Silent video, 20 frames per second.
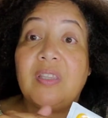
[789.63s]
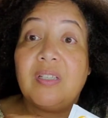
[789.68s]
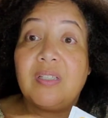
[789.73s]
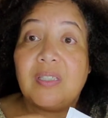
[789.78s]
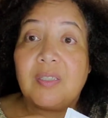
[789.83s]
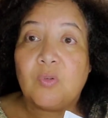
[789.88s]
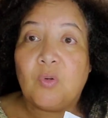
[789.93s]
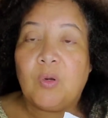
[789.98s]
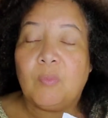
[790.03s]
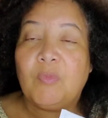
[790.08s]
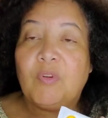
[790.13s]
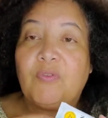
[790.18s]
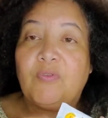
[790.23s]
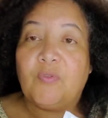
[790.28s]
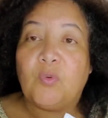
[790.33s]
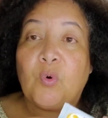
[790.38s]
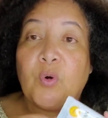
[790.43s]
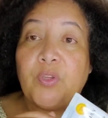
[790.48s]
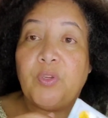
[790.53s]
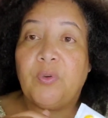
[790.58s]
this on
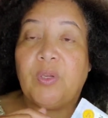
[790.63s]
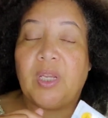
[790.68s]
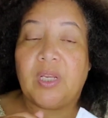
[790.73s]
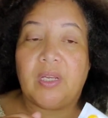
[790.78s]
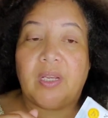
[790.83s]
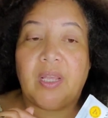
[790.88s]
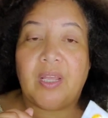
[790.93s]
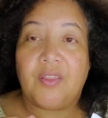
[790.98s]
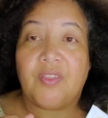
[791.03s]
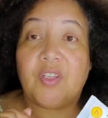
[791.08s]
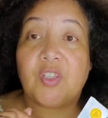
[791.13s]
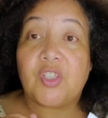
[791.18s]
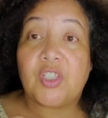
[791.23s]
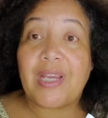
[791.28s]
before you get it in the